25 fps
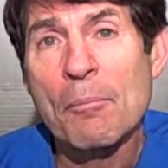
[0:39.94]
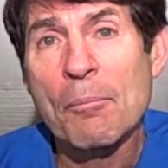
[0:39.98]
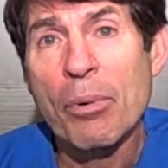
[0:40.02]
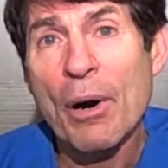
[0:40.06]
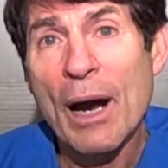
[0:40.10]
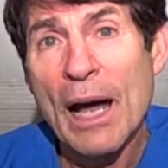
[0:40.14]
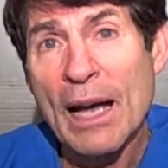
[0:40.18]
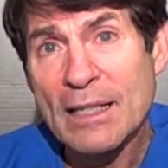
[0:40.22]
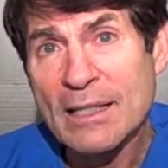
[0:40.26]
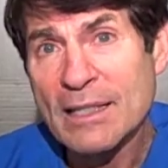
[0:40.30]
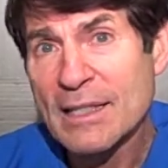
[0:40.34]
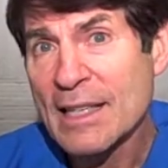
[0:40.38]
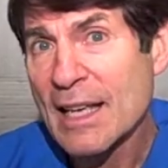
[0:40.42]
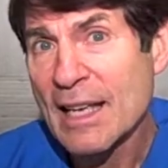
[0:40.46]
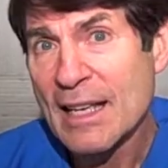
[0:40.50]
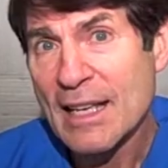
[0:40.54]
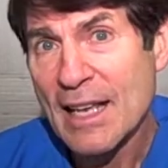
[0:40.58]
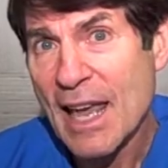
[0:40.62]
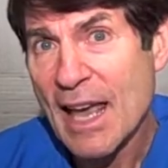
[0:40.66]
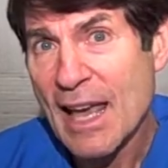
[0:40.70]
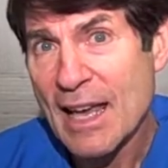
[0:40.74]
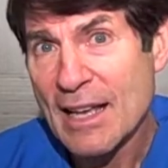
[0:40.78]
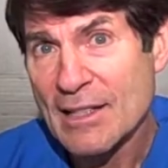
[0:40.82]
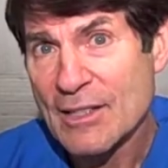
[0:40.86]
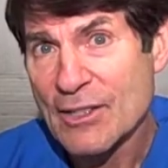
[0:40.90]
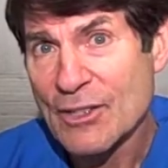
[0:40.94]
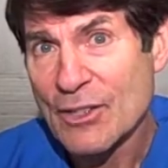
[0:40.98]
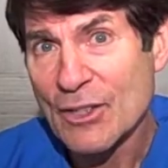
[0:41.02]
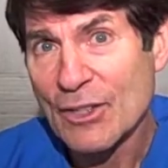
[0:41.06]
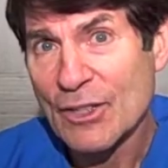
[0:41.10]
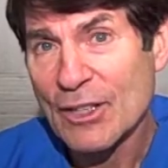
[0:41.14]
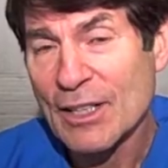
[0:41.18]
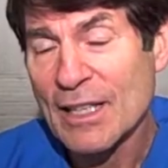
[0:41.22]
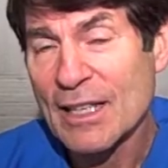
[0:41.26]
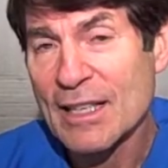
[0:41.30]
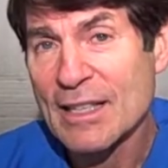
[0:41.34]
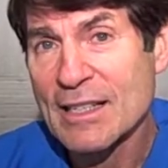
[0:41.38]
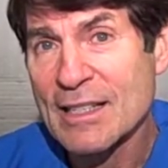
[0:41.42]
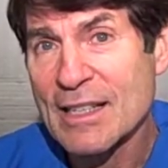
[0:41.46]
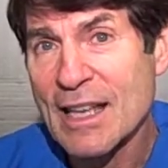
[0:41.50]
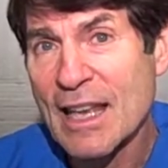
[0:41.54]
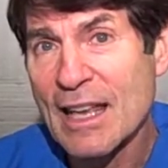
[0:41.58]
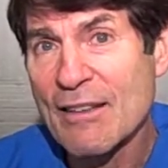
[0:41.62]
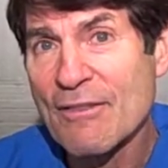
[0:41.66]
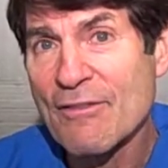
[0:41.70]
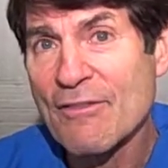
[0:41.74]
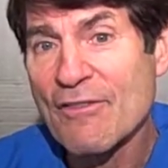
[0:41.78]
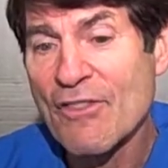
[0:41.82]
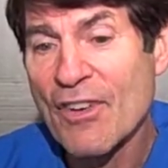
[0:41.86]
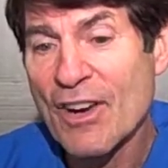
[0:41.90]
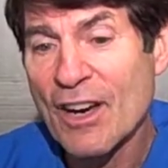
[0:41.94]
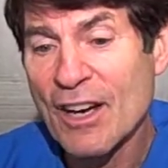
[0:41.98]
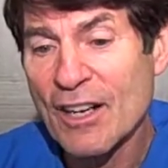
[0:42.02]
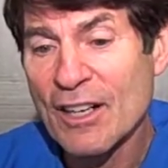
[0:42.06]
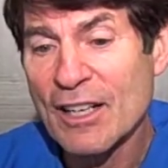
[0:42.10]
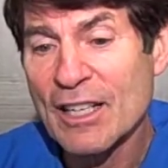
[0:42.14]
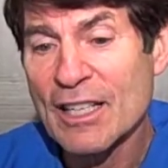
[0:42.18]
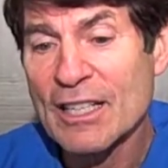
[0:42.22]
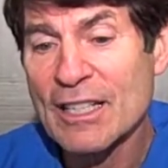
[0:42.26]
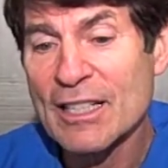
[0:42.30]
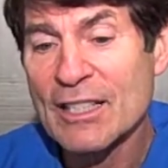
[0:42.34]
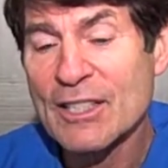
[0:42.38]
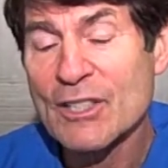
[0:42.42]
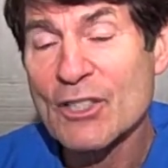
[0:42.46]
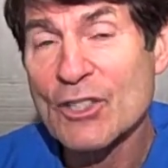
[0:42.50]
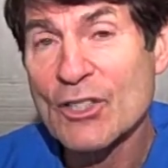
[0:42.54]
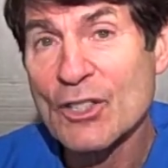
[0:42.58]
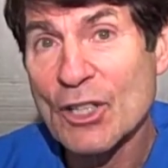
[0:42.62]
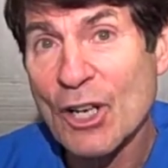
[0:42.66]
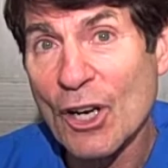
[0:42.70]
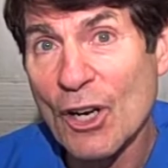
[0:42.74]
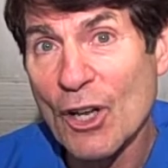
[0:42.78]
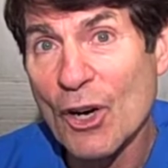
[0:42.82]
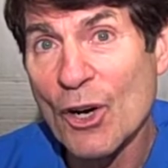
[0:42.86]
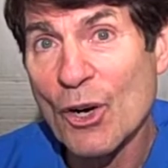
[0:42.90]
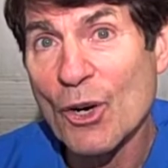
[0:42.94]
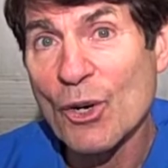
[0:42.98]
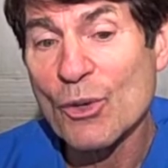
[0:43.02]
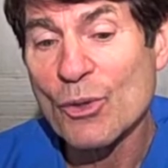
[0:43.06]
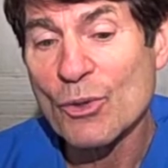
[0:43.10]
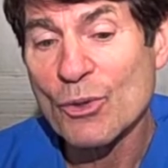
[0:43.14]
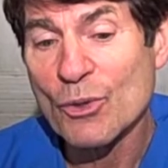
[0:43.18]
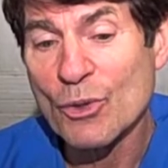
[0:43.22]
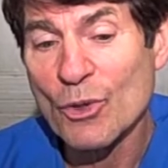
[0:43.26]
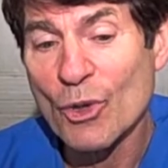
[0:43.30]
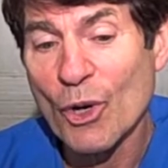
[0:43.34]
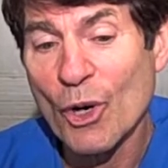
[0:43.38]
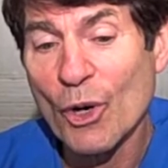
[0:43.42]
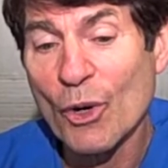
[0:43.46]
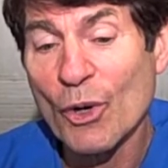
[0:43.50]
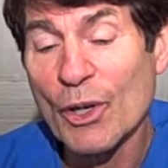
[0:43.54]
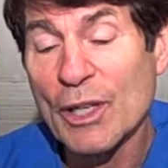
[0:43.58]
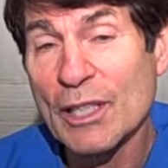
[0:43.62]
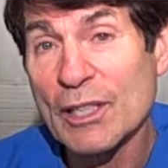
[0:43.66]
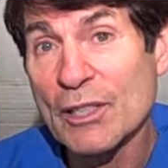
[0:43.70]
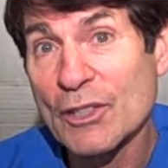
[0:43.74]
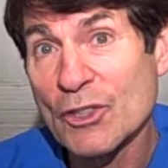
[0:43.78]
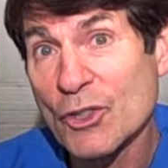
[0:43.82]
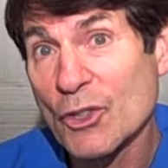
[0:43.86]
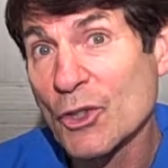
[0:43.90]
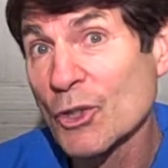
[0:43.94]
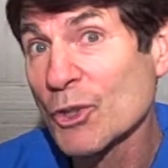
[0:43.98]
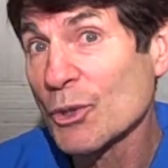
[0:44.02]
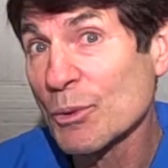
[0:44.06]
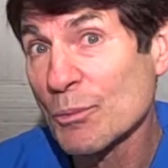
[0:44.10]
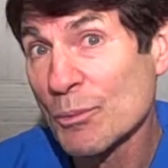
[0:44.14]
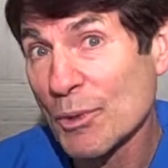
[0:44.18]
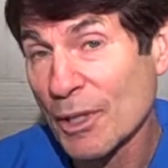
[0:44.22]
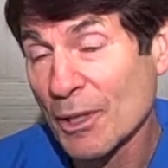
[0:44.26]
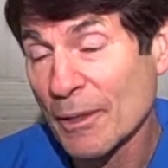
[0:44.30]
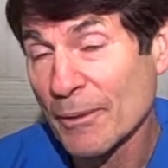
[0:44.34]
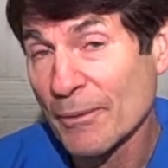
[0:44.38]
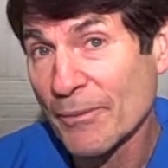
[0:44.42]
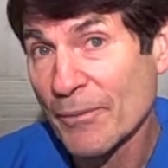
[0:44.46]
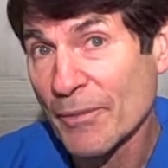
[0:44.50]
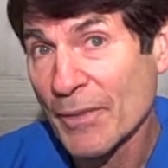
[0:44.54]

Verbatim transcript: Prostate cancer is a very slow growing tumor.